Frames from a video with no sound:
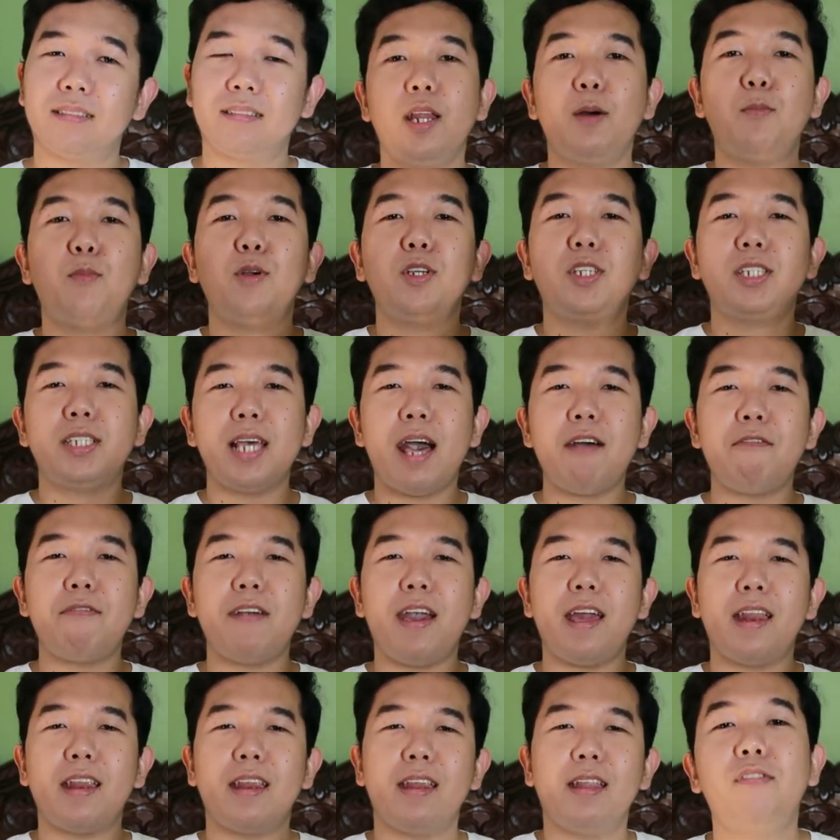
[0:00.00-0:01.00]
Number
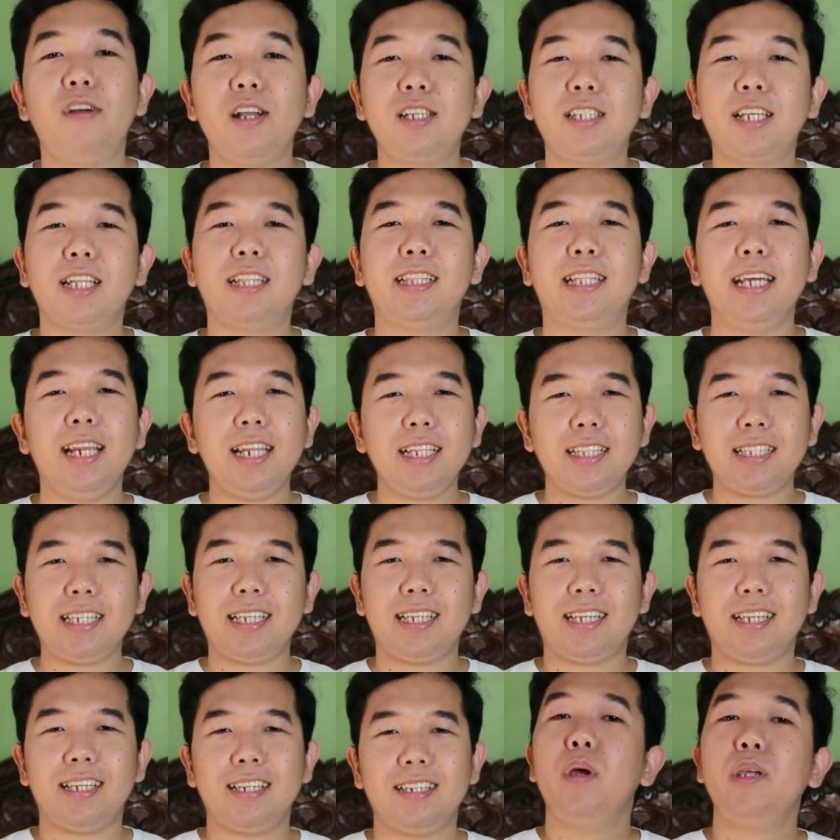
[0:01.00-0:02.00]
7,
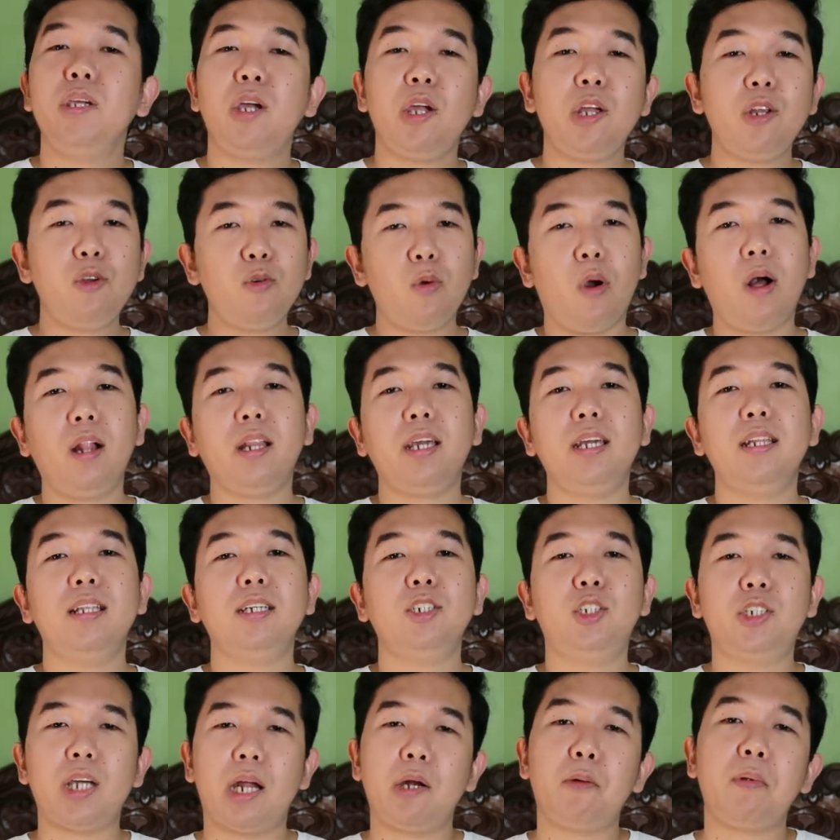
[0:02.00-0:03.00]
versatility. When you enroll in
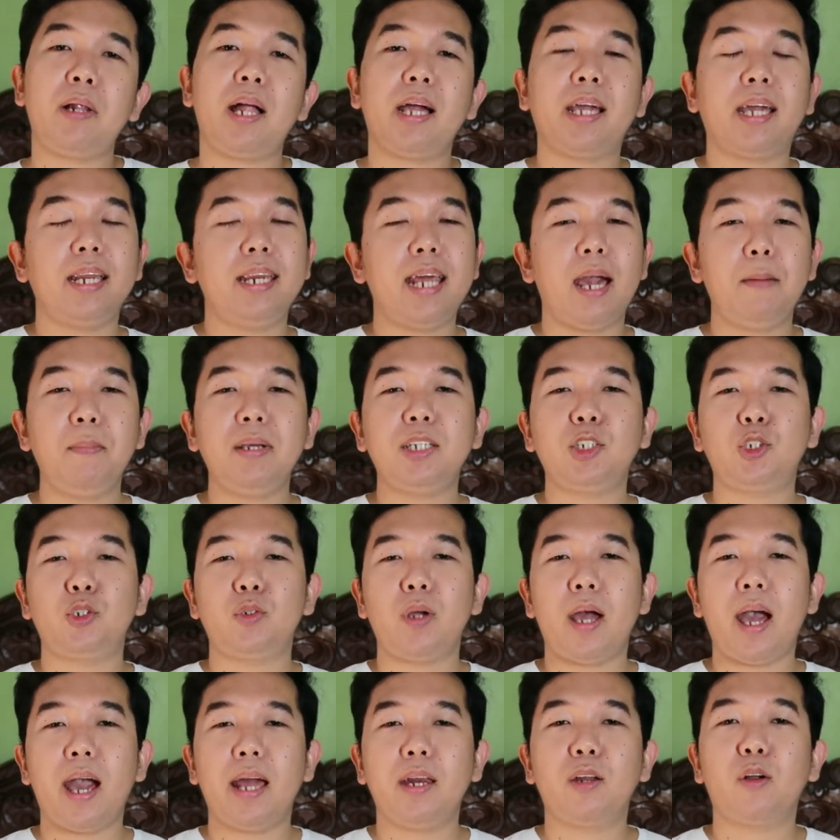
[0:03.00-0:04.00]
the General Academic
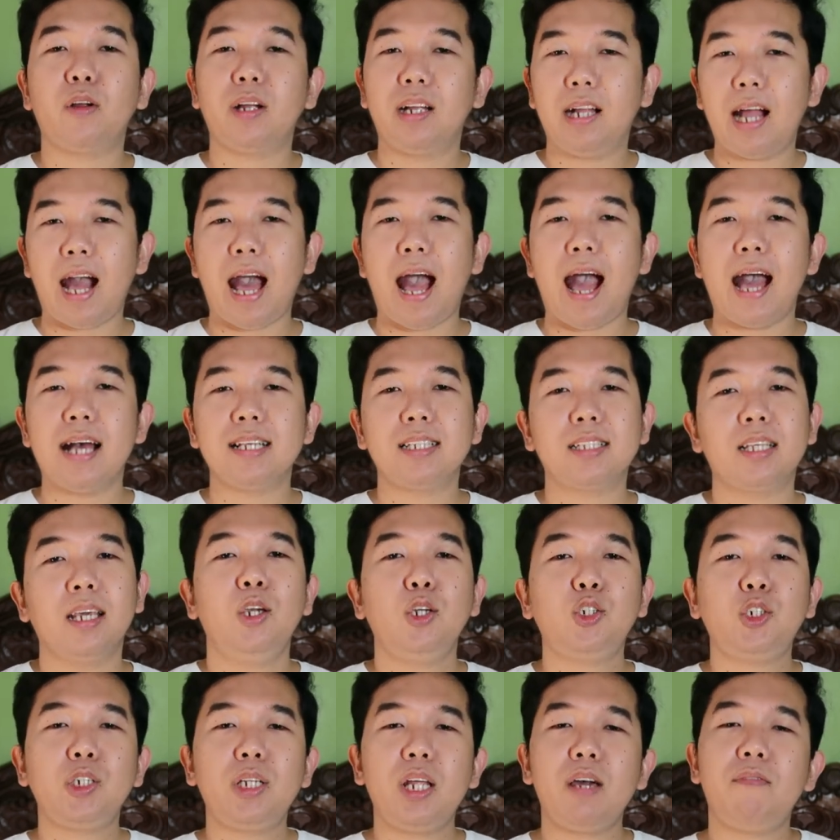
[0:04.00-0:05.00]
Strand or GAS,
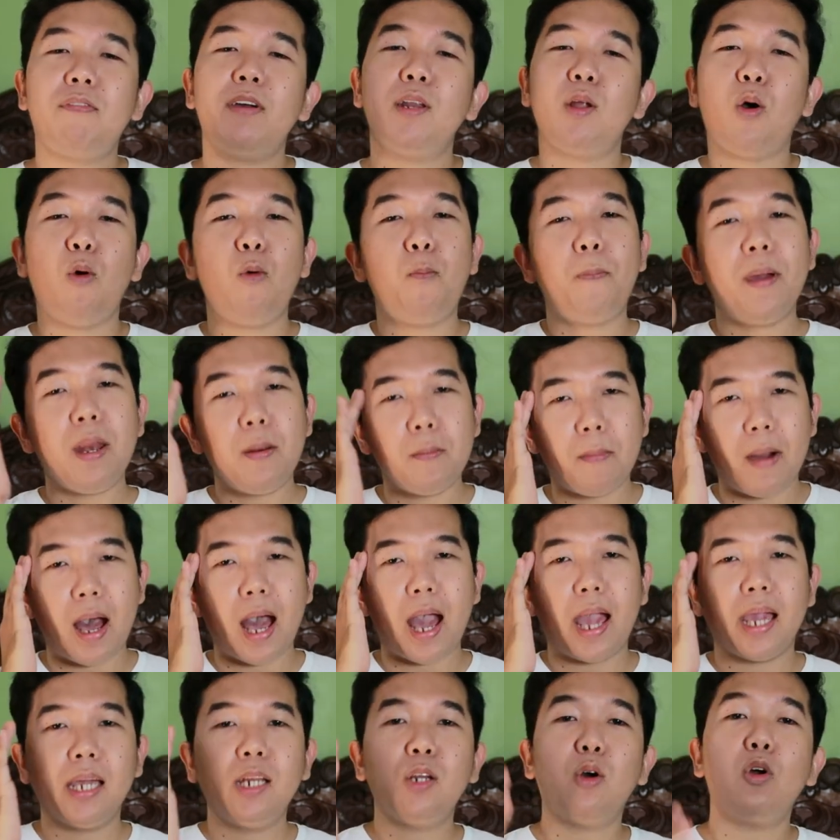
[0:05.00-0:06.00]
you should have an open
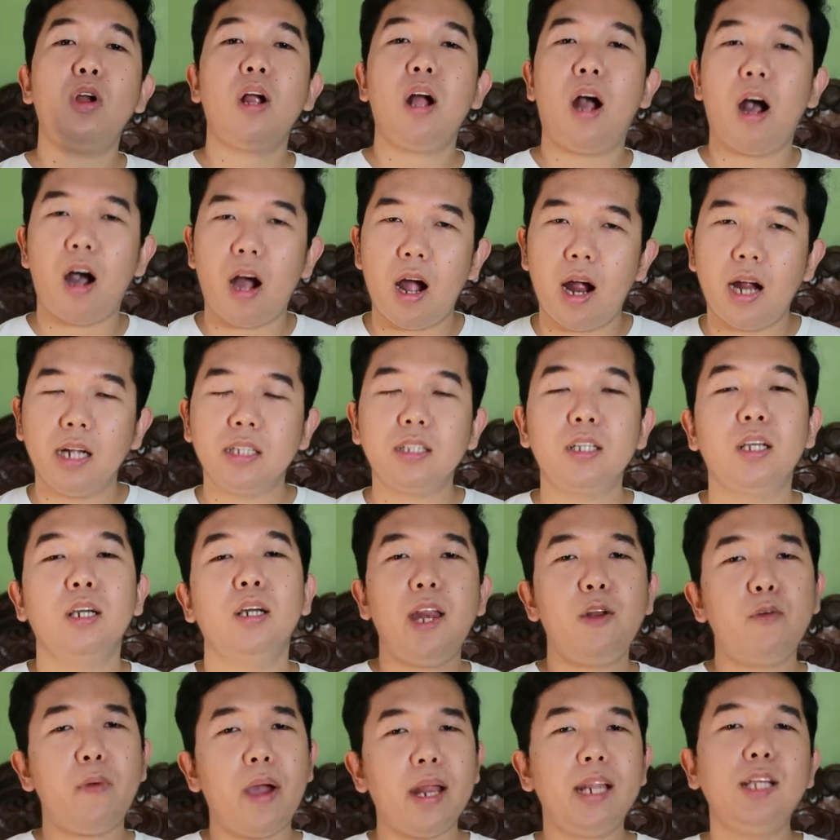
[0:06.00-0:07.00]
mind or heart
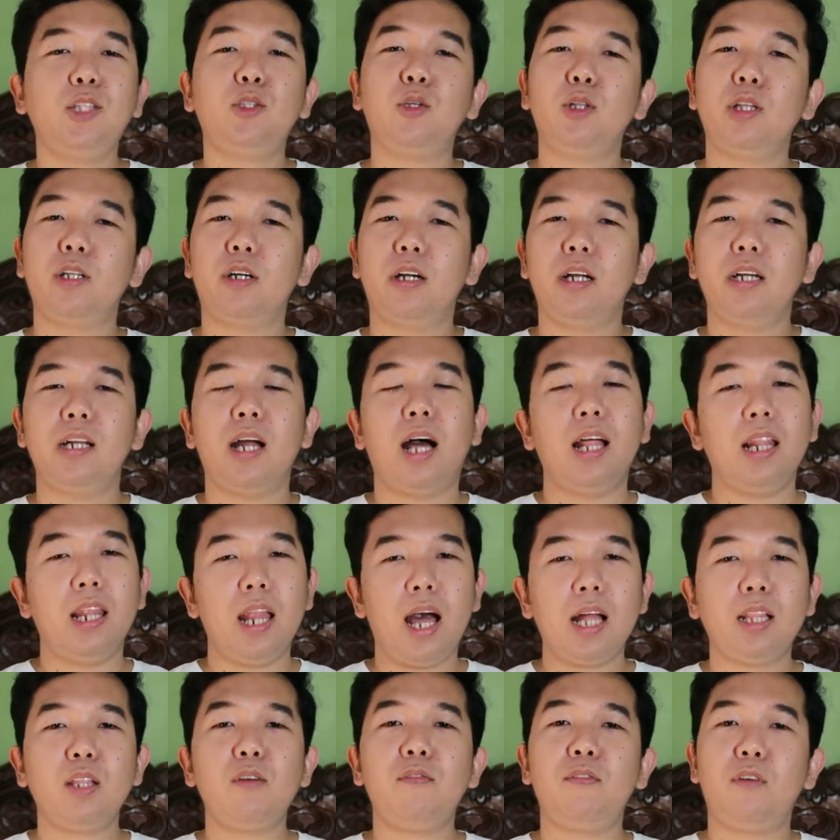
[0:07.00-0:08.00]
and ready to learn a
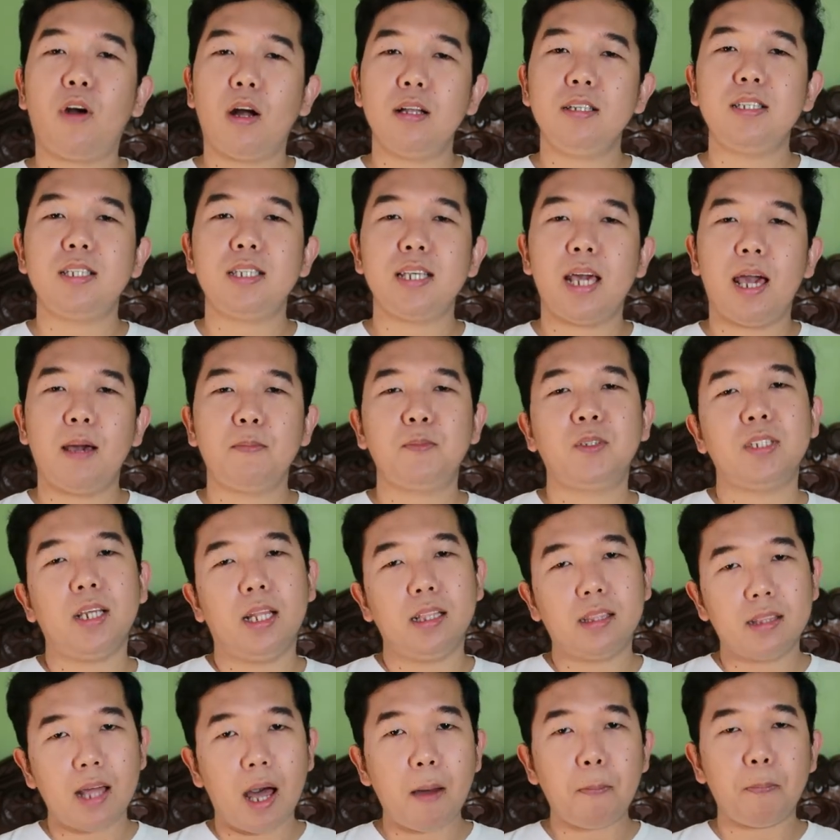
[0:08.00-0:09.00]
lot of concepts
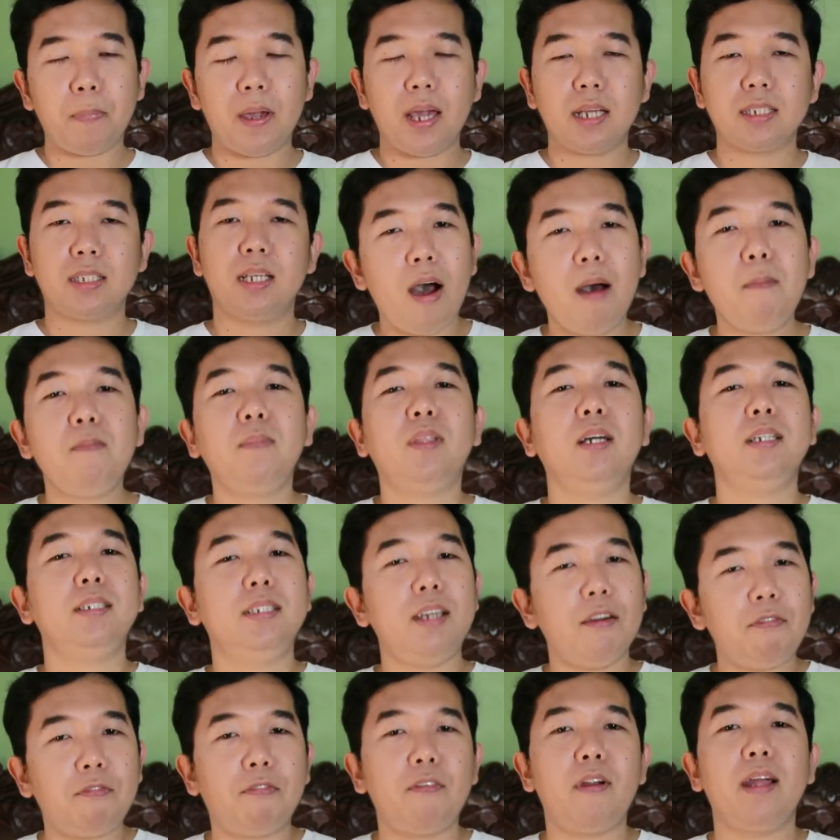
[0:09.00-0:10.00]
and topics from the
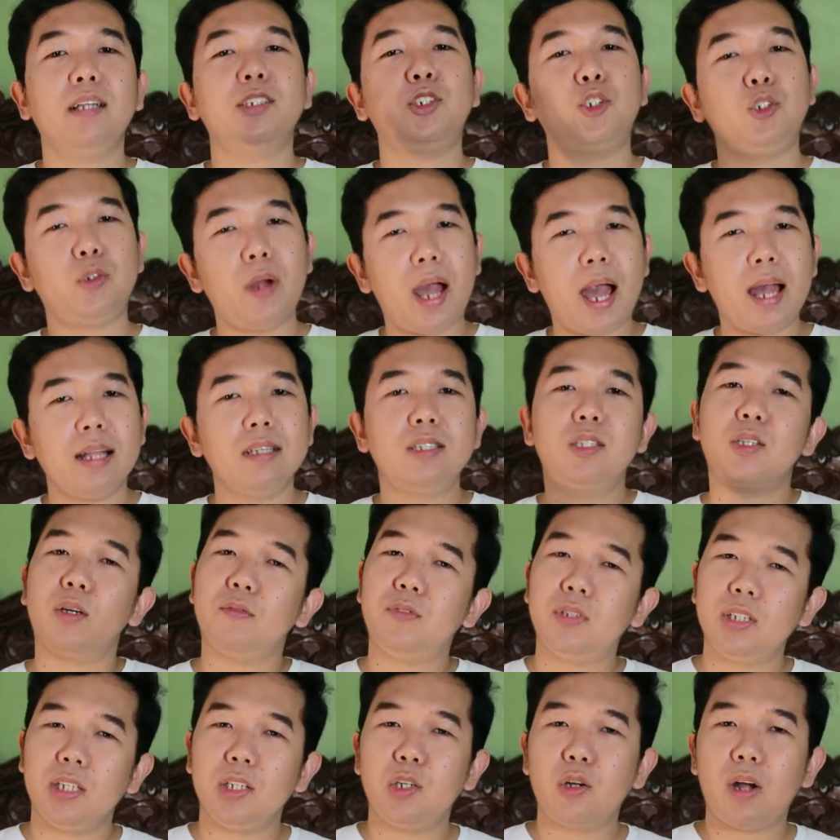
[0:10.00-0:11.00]
different strands
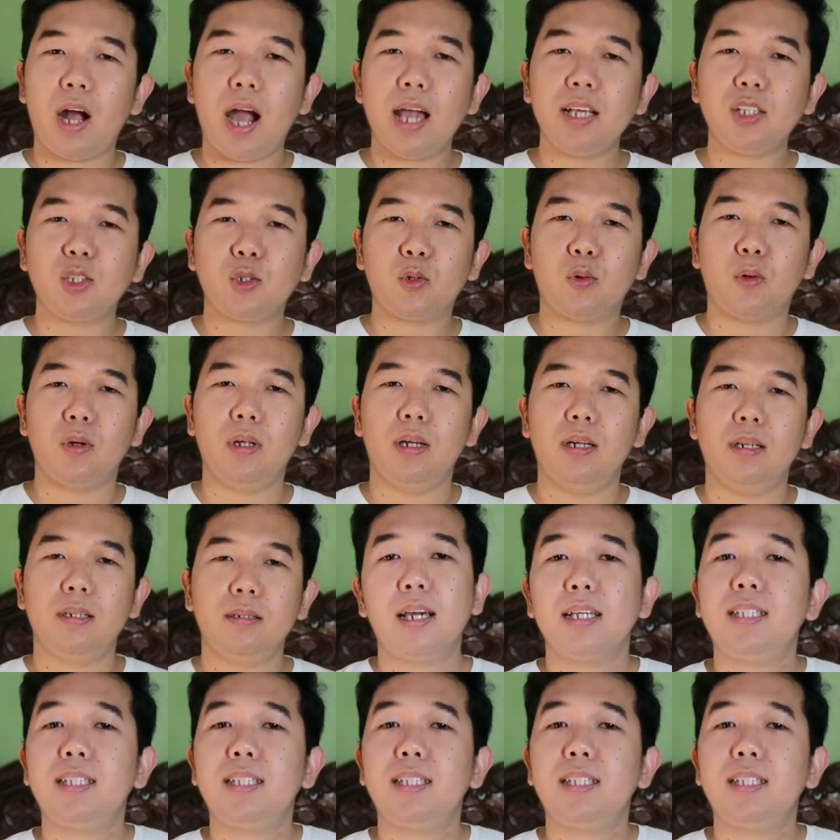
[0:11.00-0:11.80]
of senior high school.